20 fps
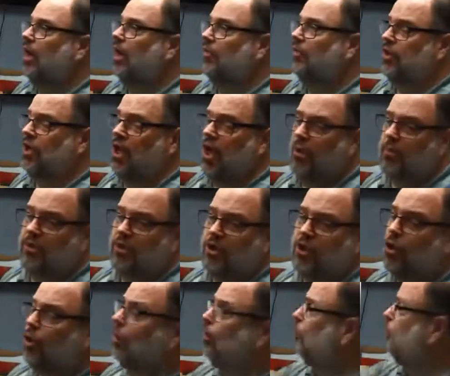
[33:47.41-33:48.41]
The common
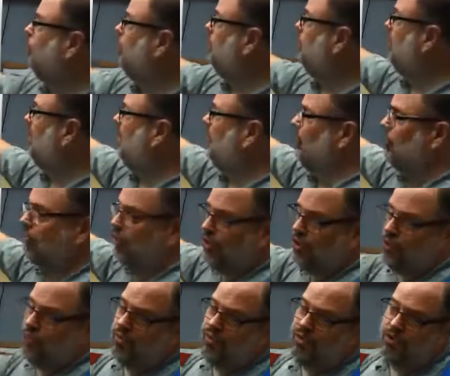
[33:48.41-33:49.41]
cold would be an
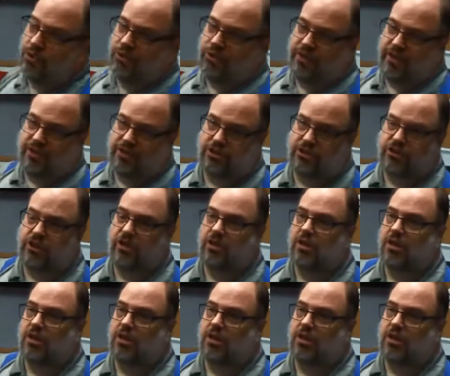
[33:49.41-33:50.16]
acute illness.